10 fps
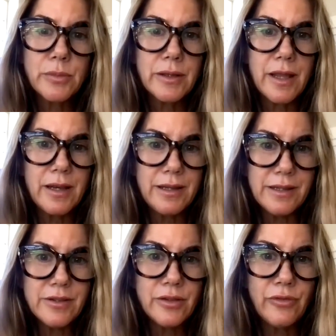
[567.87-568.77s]
but they
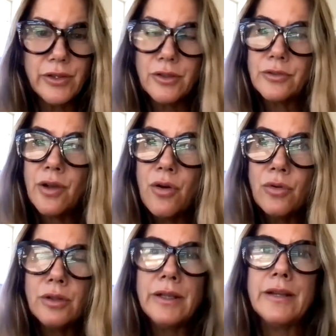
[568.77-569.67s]
need to feel
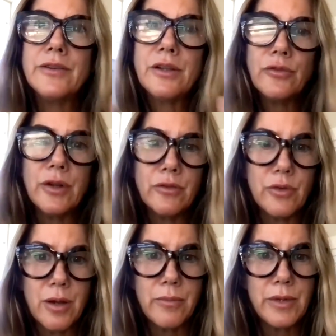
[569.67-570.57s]
totally different
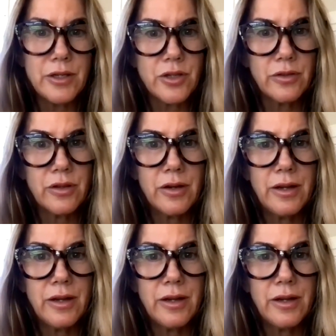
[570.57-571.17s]
from each other.